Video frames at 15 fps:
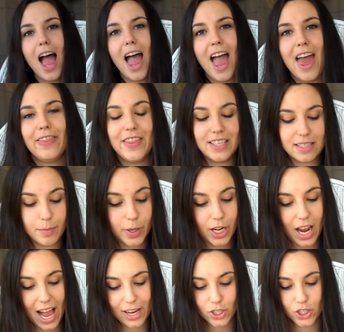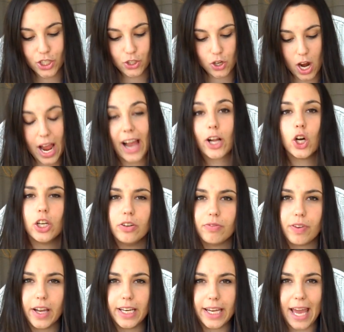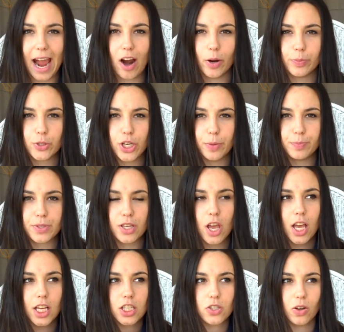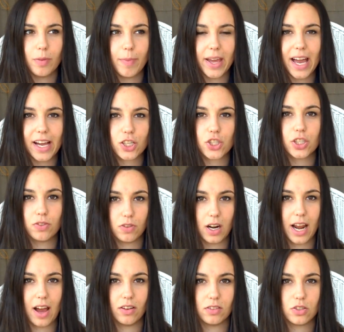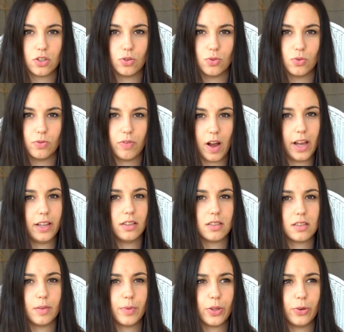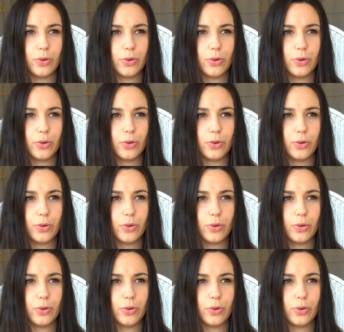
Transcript: And this I'm going to actually try. I couldn't find carob chips, so I may actually run out to find some of